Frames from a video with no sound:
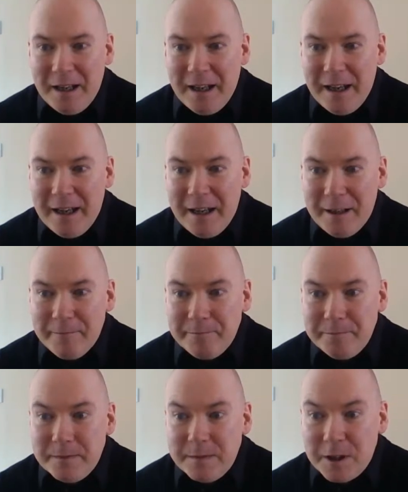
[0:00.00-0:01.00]

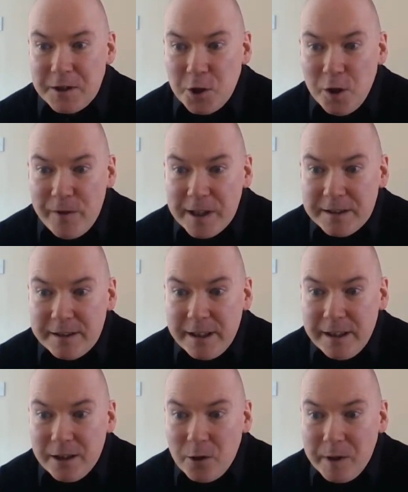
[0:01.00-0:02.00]
Does the
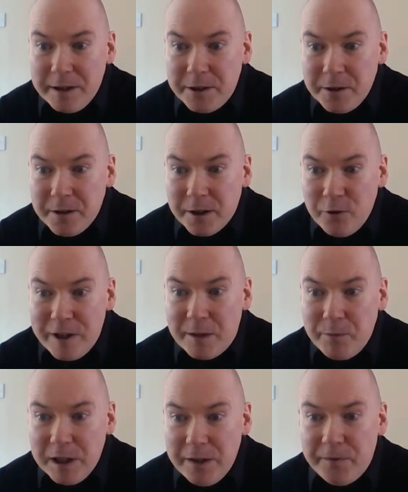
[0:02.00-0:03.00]
university go into Greek
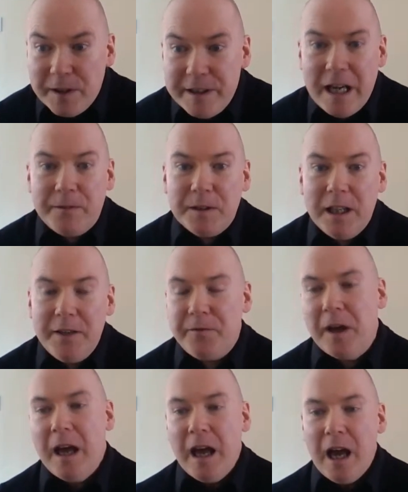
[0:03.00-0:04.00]
belief in the afterlife?
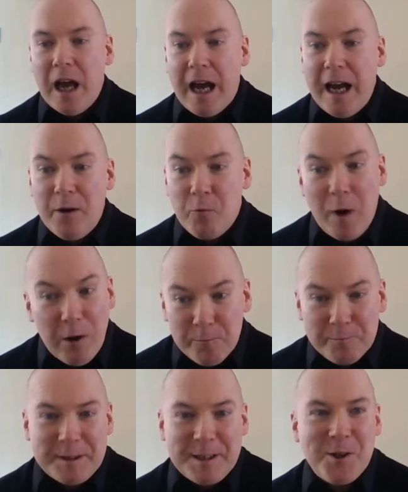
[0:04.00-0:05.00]

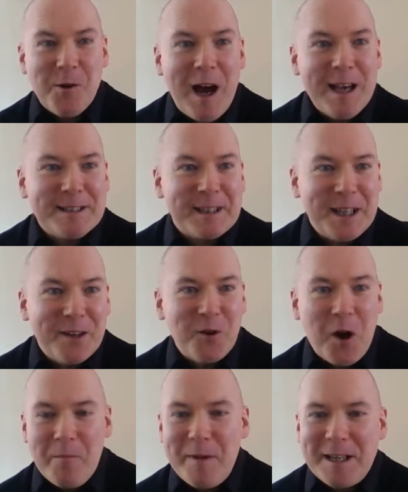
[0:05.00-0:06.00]
Well, since you ask and I've
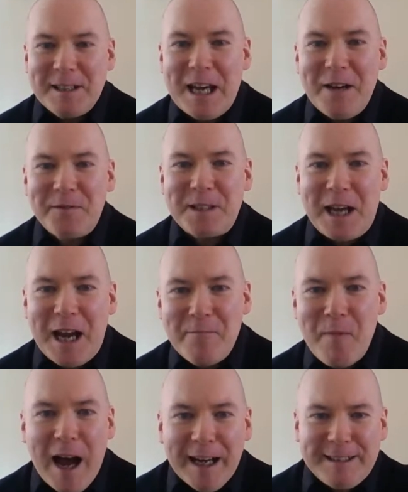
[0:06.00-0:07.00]
got a minute left,
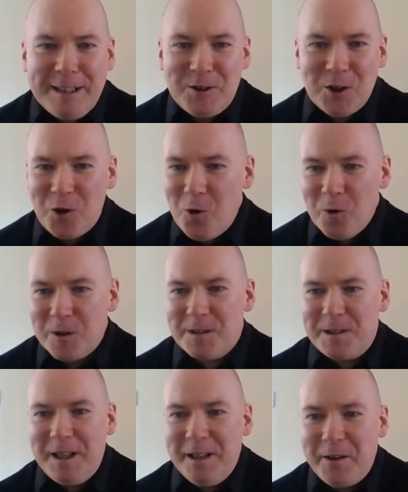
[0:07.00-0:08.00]
I teach a
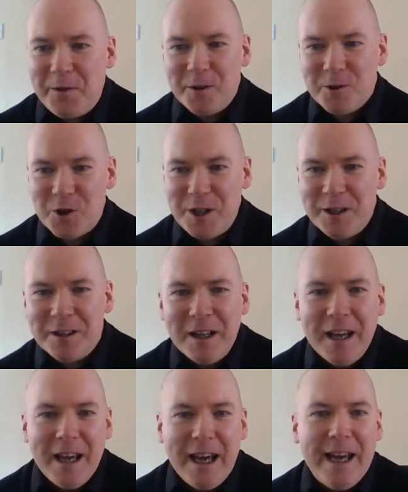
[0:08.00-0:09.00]
course in third year
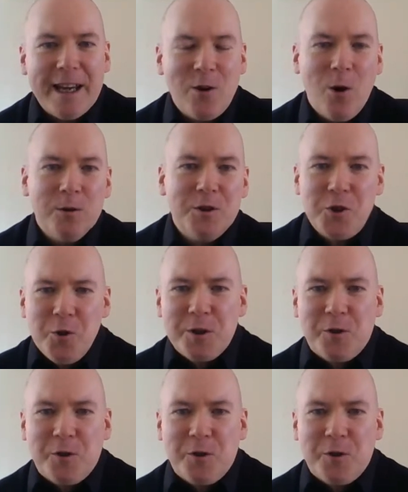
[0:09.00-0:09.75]
called Jews,